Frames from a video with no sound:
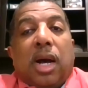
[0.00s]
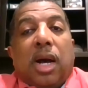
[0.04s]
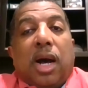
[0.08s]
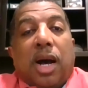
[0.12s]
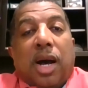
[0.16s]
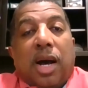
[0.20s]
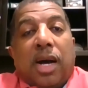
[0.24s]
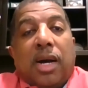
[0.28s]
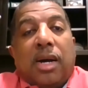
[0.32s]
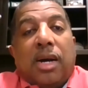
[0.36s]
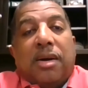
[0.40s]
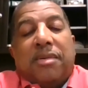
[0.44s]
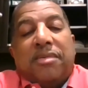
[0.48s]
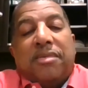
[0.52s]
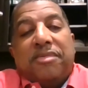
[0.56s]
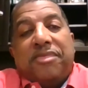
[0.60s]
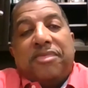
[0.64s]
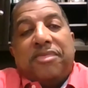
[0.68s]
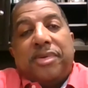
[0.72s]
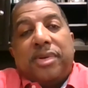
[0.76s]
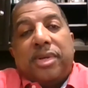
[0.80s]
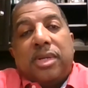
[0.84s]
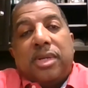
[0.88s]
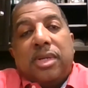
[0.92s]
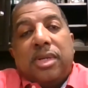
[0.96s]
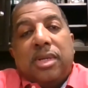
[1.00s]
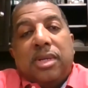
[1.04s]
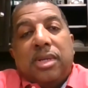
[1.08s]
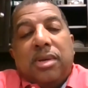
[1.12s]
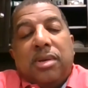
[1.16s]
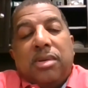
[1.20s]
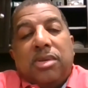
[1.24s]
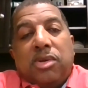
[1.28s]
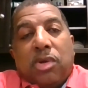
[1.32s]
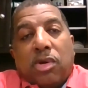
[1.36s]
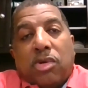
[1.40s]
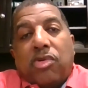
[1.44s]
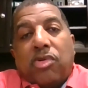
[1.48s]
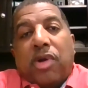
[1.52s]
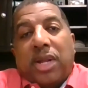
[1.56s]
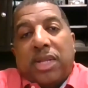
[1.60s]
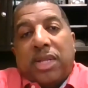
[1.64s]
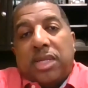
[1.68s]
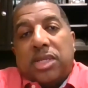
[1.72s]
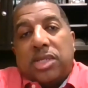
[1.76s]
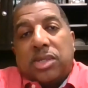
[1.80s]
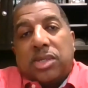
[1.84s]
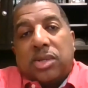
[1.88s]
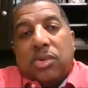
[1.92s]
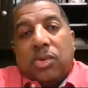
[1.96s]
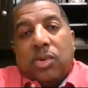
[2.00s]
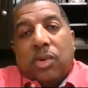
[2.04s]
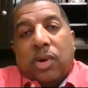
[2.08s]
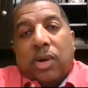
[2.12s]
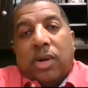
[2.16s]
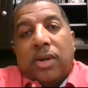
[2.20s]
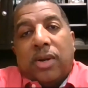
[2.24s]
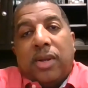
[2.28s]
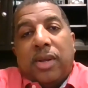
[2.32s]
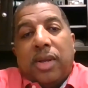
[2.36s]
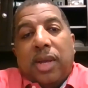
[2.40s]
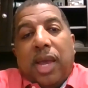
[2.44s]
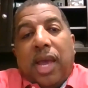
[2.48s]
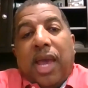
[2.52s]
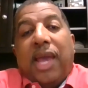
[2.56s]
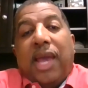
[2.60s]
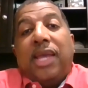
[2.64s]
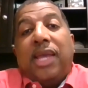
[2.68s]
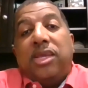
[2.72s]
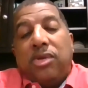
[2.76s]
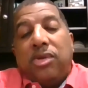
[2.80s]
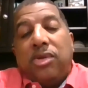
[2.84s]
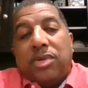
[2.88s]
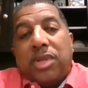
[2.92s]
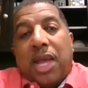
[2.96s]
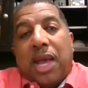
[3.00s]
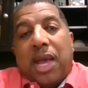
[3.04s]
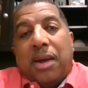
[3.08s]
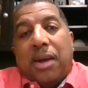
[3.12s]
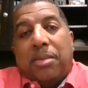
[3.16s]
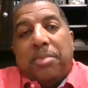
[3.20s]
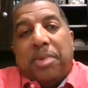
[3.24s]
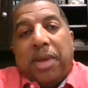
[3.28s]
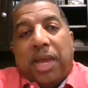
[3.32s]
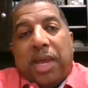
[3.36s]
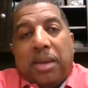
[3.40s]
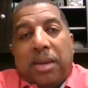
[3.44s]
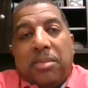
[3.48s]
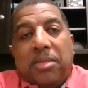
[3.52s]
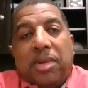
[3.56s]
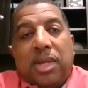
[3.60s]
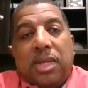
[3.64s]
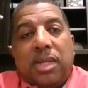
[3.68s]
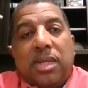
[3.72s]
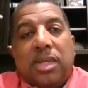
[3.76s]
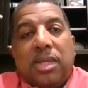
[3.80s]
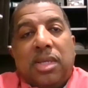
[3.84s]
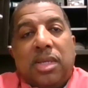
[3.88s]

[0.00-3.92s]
of your credit score and your down payment.